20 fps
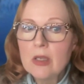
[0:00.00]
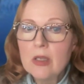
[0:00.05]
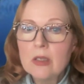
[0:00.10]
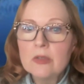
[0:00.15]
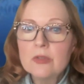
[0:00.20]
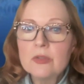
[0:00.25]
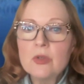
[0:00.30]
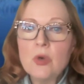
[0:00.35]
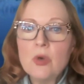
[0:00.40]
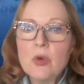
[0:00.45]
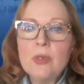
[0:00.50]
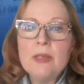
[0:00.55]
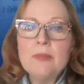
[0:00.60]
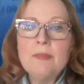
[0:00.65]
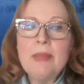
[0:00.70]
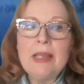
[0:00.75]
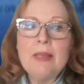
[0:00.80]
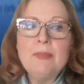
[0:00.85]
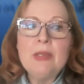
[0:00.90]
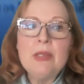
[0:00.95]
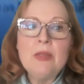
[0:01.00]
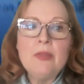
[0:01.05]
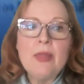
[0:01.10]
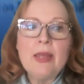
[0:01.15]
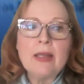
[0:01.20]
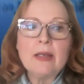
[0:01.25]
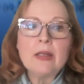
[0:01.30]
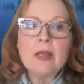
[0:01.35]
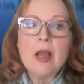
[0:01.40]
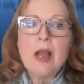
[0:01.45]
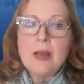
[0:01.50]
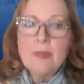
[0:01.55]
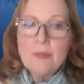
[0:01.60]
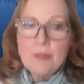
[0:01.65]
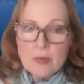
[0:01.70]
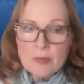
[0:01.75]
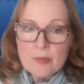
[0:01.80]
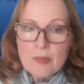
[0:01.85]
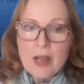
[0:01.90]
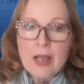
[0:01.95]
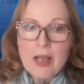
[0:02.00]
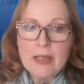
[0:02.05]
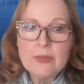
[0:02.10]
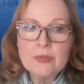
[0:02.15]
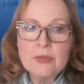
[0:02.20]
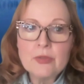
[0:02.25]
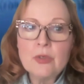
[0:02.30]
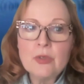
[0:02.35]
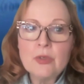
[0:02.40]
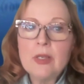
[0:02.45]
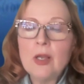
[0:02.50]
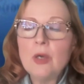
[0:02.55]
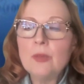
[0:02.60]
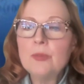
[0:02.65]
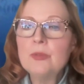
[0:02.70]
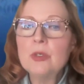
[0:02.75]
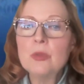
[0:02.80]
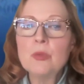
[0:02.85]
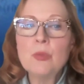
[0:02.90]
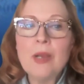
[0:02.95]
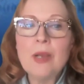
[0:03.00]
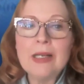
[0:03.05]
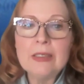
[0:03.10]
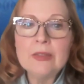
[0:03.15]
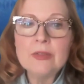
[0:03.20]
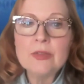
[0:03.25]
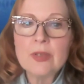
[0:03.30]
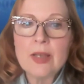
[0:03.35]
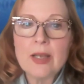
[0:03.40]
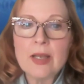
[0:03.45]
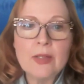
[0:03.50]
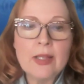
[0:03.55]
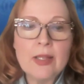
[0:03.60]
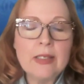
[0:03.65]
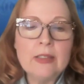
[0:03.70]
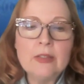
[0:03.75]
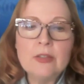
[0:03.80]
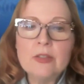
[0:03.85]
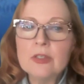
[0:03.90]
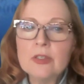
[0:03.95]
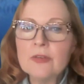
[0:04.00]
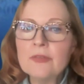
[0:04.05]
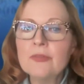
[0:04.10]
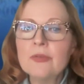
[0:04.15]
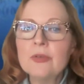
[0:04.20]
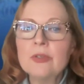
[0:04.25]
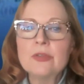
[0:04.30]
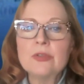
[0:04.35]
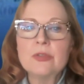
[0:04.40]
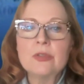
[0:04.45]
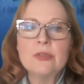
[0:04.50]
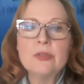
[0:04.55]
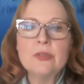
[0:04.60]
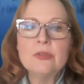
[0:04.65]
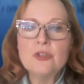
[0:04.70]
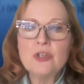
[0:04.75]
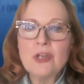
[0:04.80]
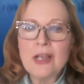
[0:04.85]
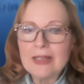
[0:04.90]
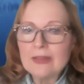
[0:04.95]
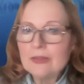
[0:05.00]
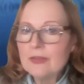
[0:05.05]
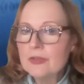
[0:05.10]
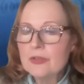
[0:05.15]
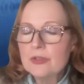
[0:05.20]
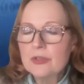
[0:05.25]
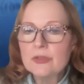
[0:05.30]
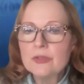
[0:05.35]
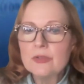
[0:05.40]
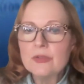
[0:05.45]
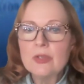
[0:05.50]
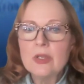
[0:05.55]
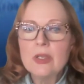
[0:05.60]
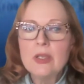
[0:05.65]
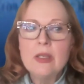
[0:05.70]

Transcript: So it may be that compromise could help to reconcile any differences and challenges.